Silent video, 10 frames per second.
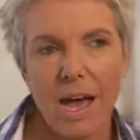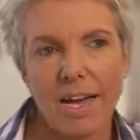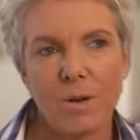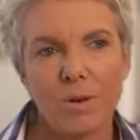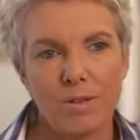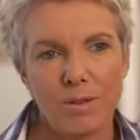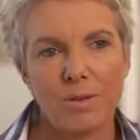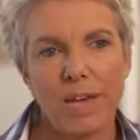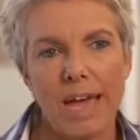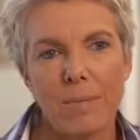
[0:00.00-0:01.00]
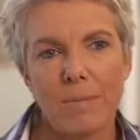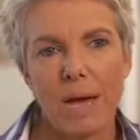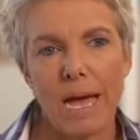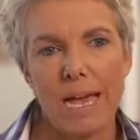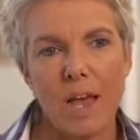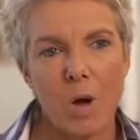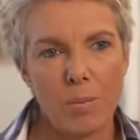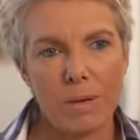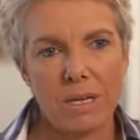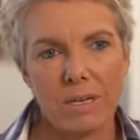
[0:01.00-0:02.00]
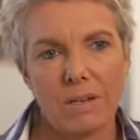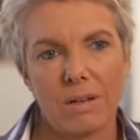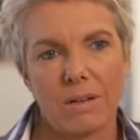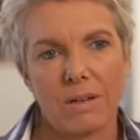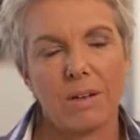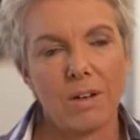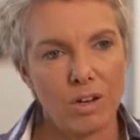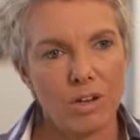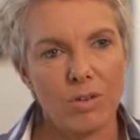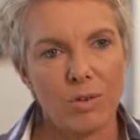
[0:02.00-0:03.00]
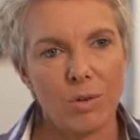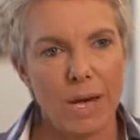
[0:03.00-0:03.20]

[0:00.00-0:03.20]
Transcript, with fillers: I could do that by helping girls who